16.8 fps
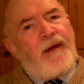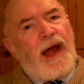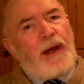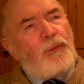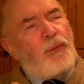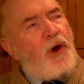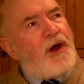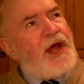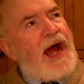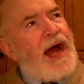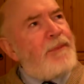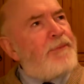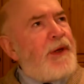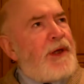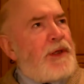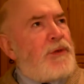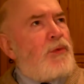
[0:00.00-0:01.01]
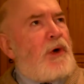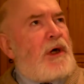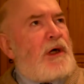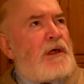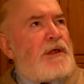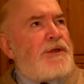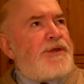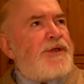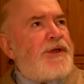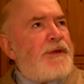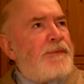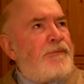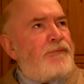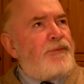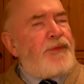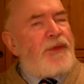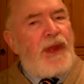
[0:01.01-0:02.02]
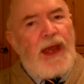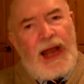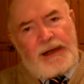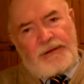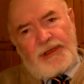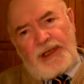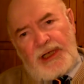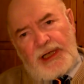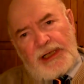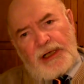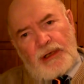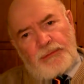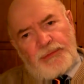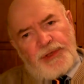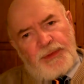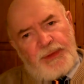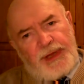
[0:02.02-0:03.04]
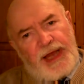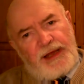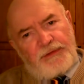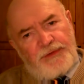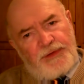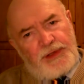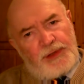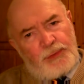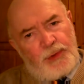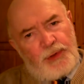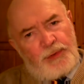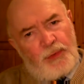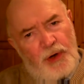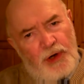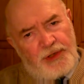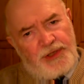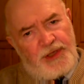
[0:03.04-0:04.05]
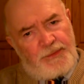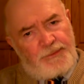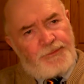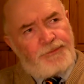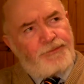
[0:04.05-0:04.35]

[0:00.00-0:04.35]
And what happened was, how did it come to get filled with water?